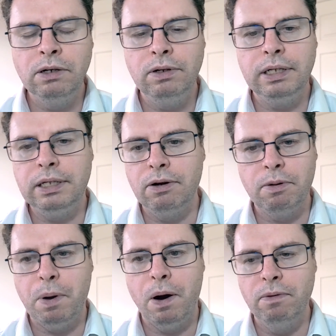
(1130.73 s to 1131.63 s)
Their
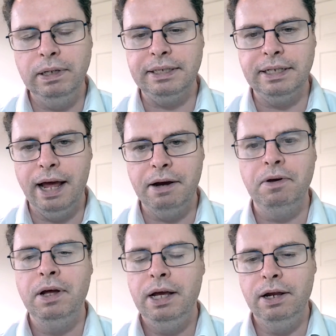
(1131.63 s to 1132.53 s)
opponents now
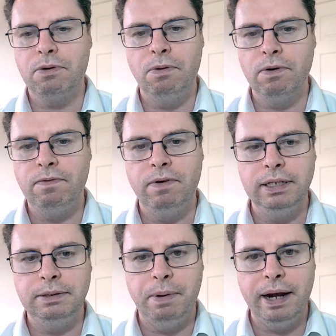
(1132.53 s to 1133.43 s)
in the quarterfinals,
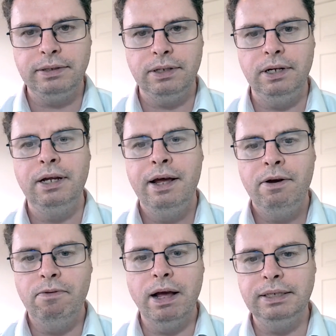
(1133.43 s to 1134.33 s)
Benetton,
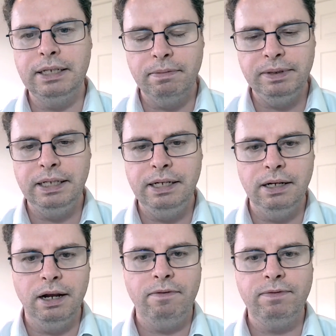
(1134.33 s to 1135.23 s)
round 17,
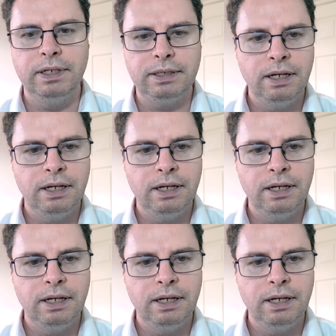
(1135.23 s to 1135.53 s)
Loftus,